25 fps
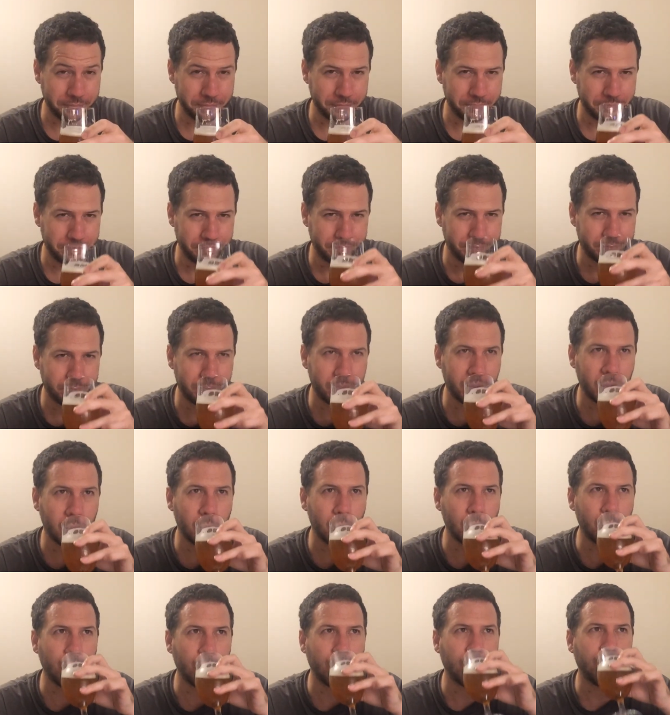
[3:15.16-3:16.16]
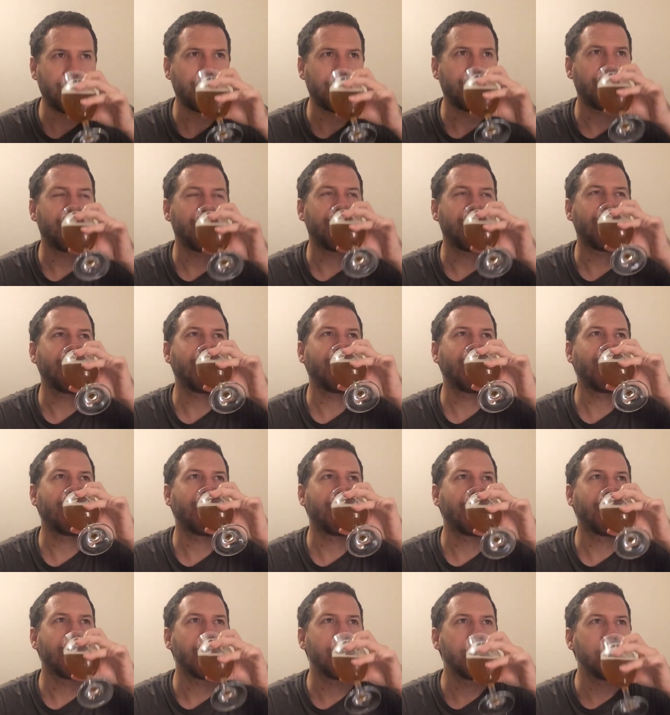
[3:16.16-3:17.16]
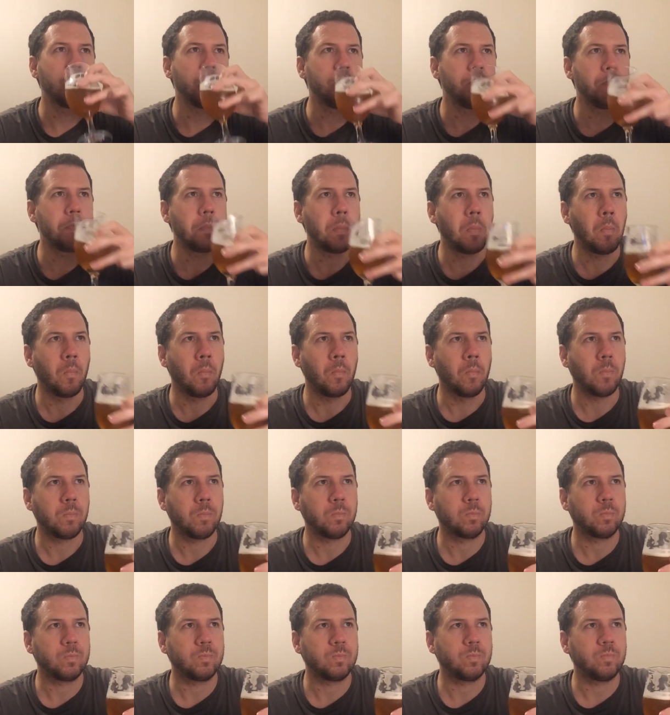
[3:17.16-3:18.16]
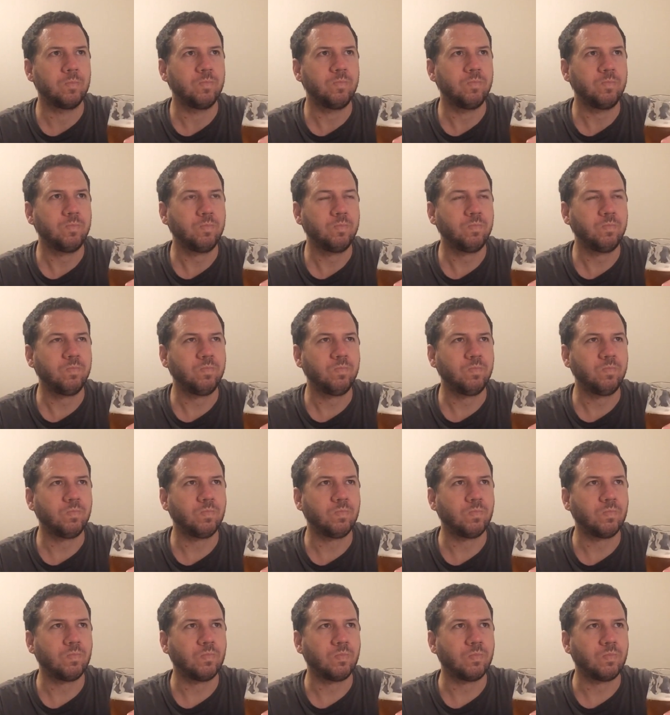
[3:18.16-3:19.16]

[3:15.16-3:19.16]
(silence)